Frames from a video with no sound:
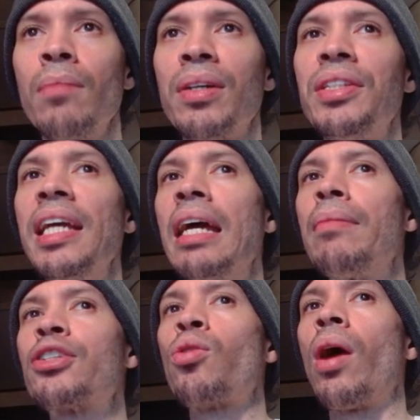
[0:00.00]
But the
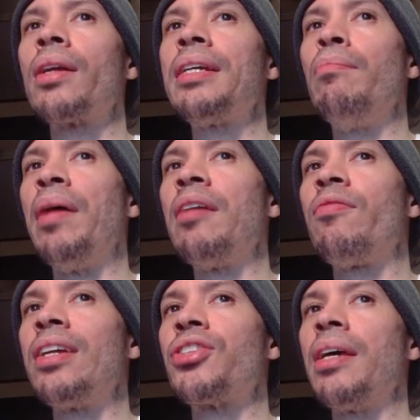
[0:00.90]
image quality
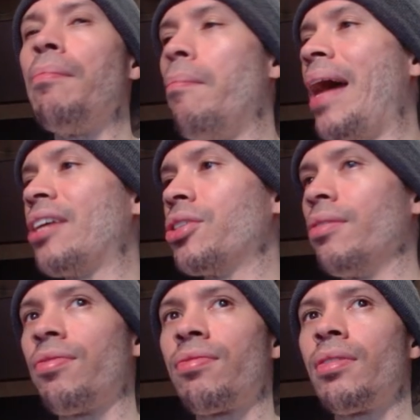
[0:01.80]
benefits it
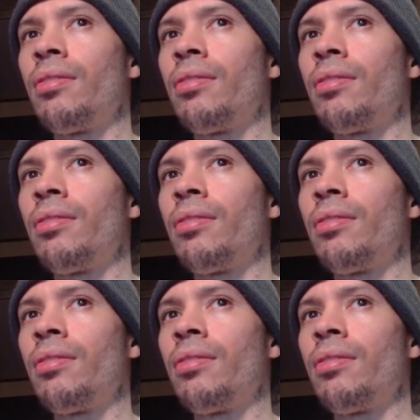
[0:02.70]
massive.